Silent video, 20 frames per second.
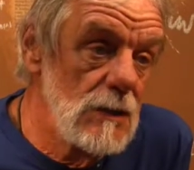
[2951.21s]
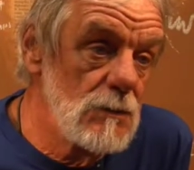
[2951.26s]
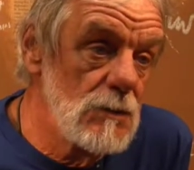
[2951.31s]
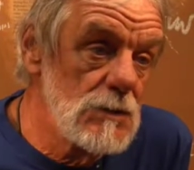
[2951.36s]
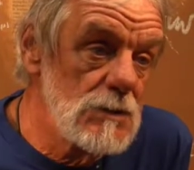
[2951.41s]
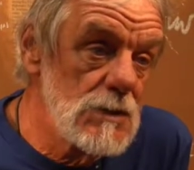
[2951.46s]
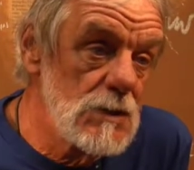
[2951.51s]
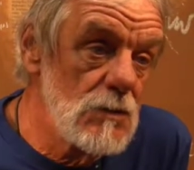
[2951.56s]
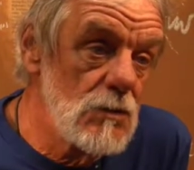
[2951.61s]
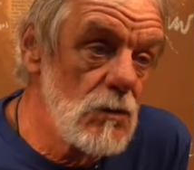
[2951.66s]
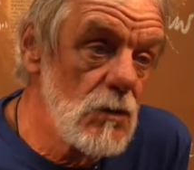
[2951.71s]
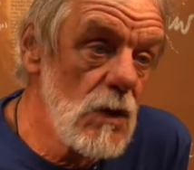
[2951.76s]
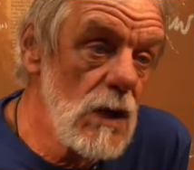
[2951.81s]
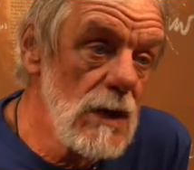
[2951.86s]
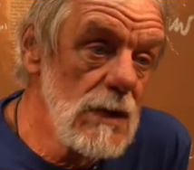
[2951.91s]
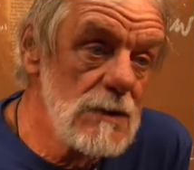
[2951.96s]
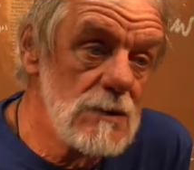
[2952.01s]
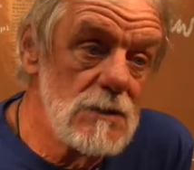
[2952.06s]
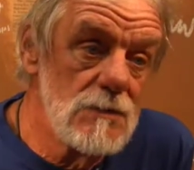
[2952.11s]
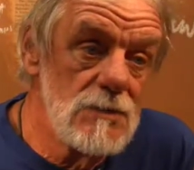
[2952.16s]
was the
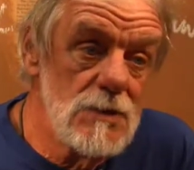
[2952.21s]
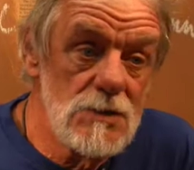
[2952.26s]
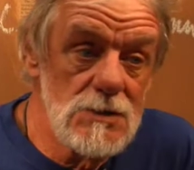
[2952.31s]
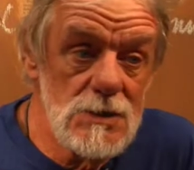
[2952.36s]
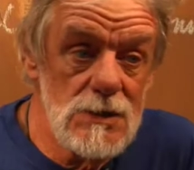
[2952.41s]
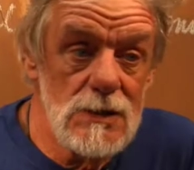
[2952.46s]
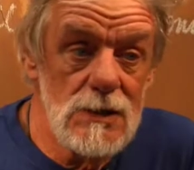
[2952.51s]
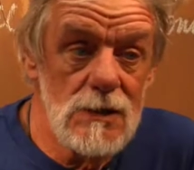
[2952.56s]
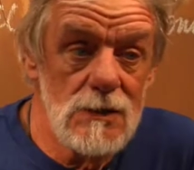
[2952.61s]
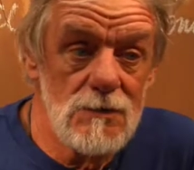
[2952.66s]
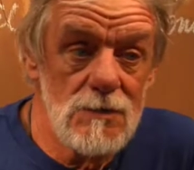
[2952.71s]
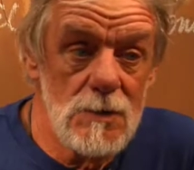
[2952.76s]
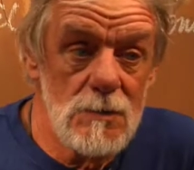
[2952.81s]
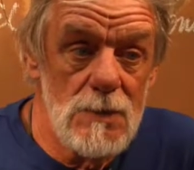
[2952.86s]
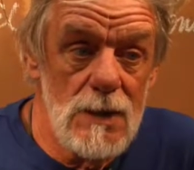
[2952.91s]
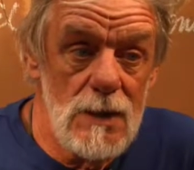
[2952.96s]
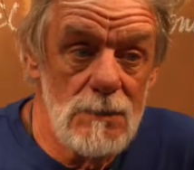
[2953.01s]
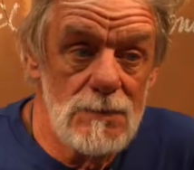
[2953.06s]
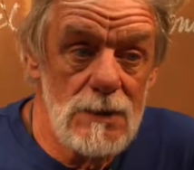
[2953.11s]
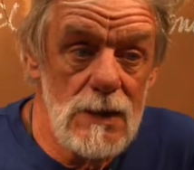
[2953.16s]
great diversity of the
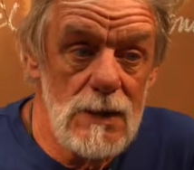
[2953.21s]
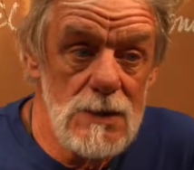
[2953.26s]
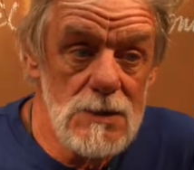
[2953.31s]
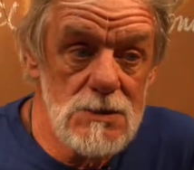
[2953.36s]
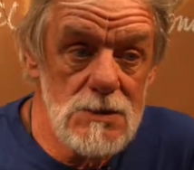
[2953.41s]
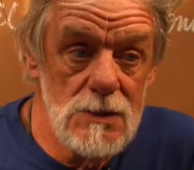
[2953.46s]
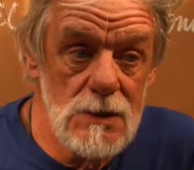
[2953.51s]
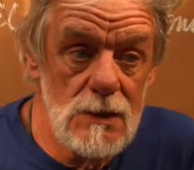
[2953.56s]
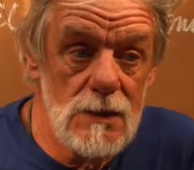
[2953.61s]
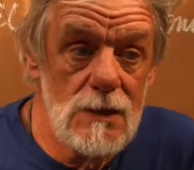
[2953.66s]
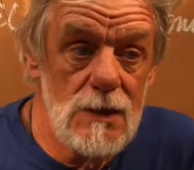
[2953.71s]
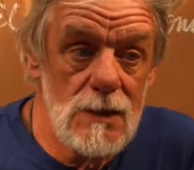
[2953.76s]
population